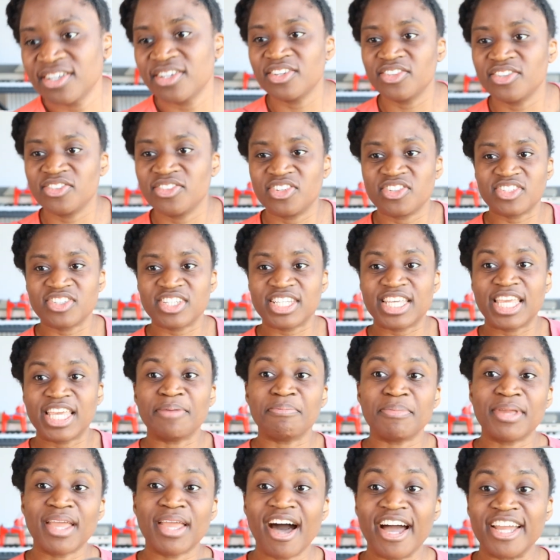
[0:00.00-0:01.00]
just to keep
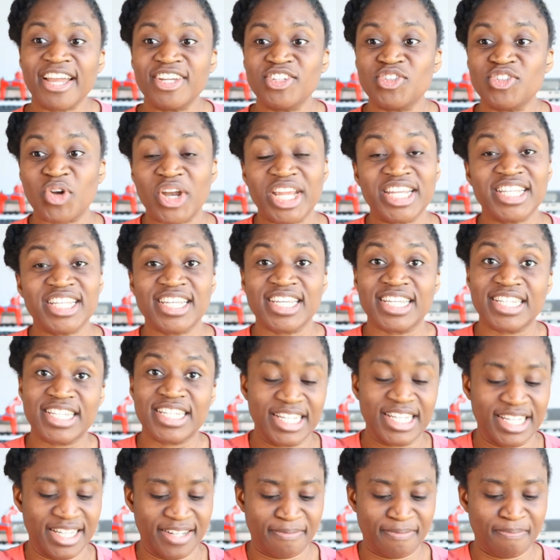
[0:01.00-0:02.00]
me hydrated.
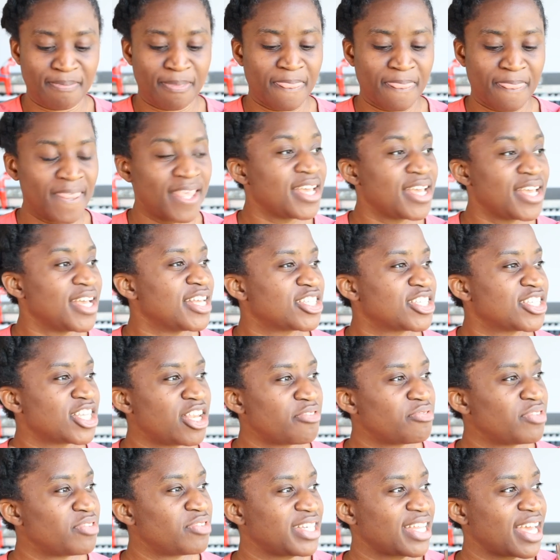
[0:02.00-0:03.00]
It's a
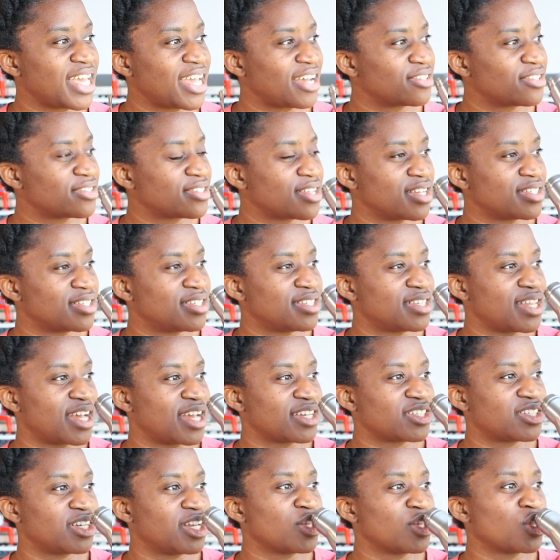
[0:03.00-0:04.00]
lovely day outside today,
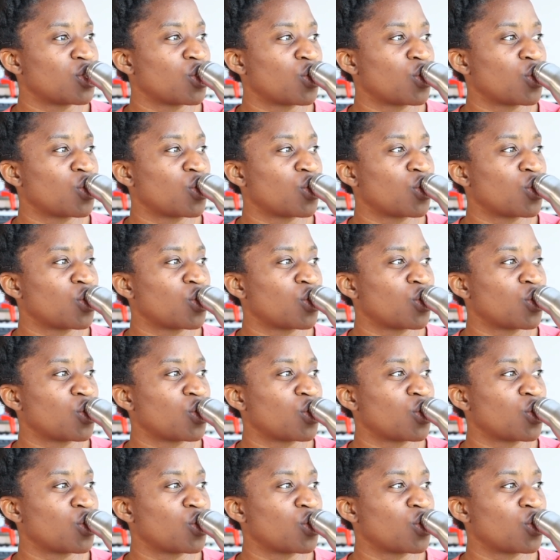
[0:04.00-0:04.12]
actually,